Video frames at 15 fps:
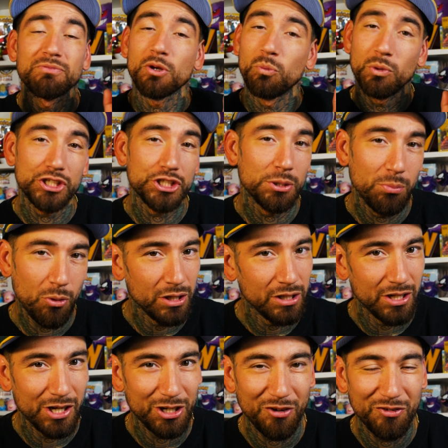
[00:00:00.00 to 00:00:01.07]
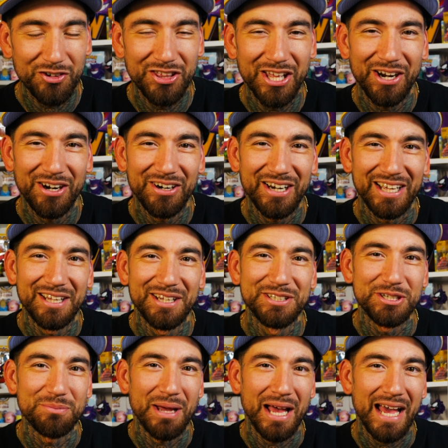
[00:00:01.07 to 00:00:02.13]
Wish your boy luck over there in
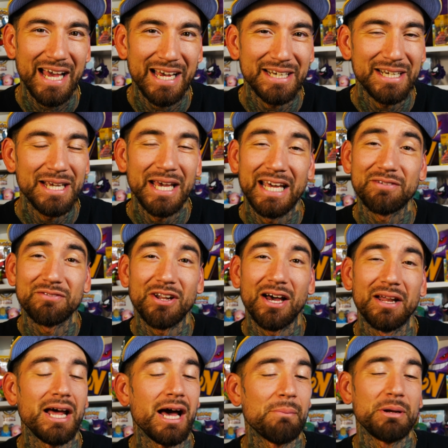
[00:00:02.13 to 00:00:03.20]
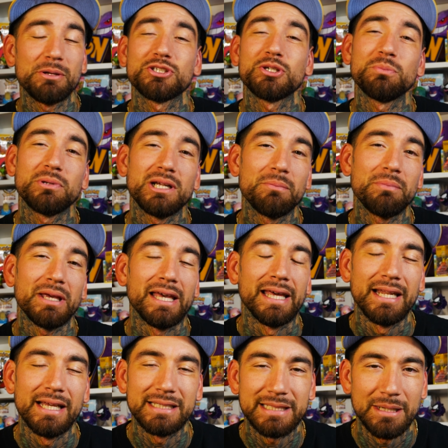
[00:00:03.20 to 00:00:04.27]
Japan, and if not, I'm gonna scoop it up
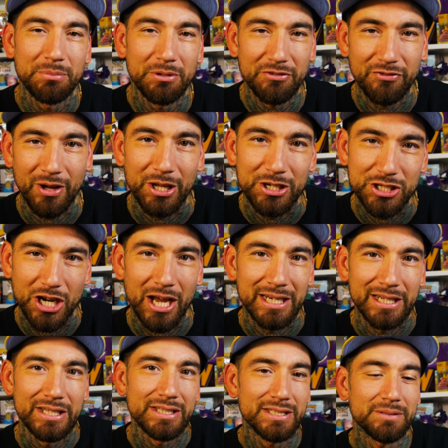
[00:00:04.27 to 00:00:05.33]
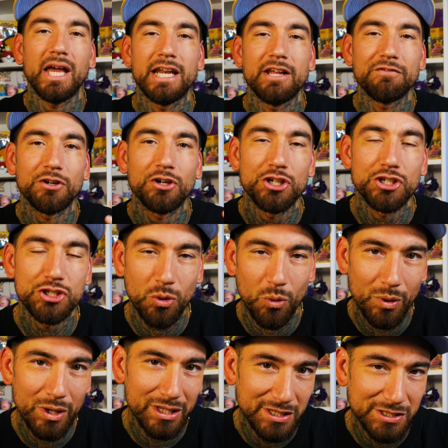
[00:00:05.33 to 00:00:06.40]
in simplified Chinese. And if you're
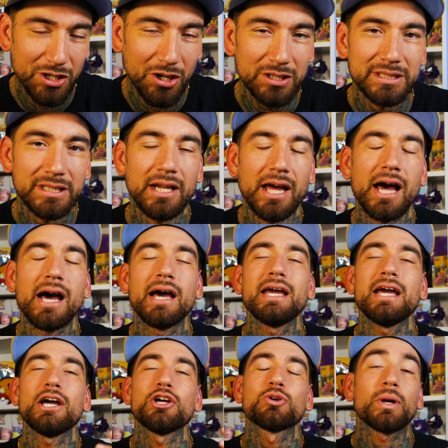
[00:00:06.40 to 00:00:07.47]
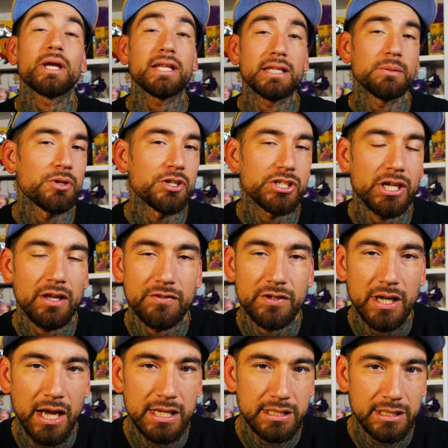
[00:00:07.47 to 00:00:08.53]
enjoying this content, I greatly appreciate if you
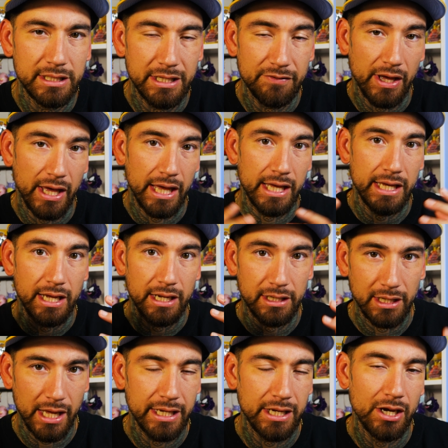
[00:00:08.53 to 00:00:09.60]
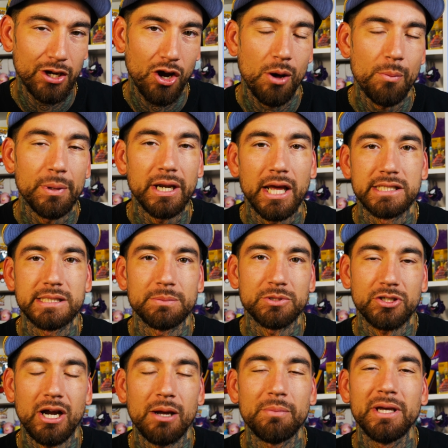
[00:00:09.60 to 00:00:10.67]
guys leave a like, comment, and
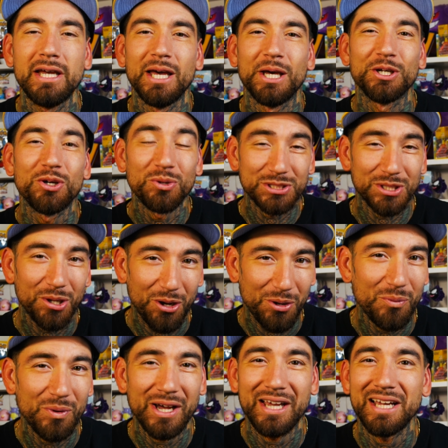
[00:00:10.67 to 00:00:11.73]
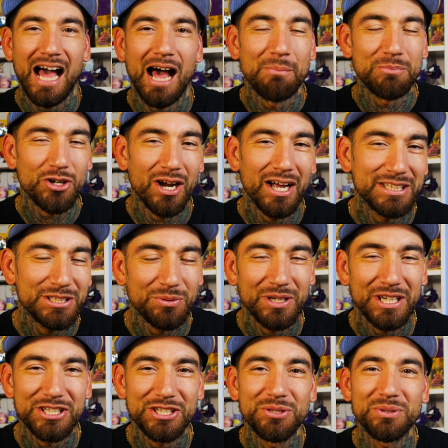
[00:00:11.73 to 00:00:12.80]
subscribe. It goes a long way. I'm trying to
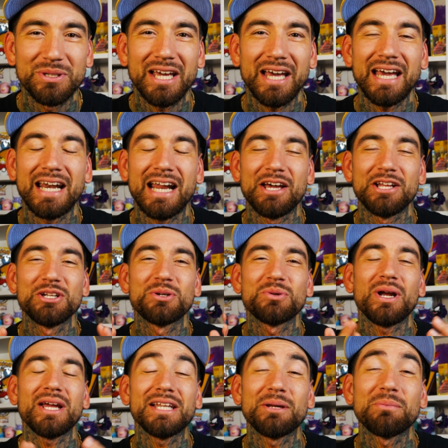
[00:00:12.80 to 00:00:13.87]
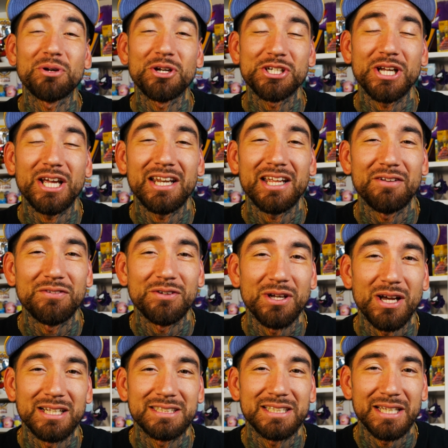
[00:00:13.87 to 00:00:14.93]
reach two K, and I greatly appreciate if you
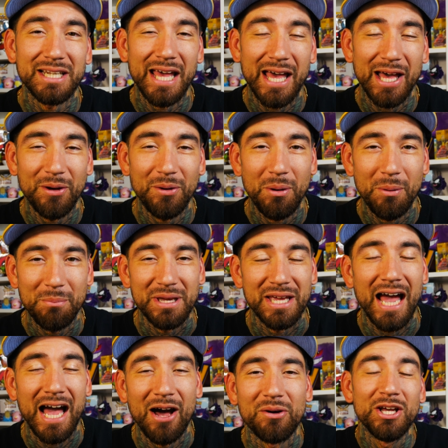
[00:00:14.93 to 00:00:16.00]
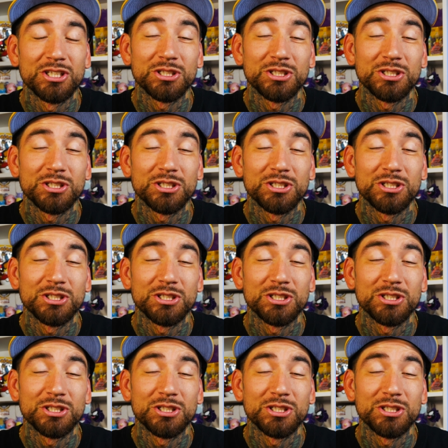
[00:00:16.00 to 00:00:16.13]
guys could help me out.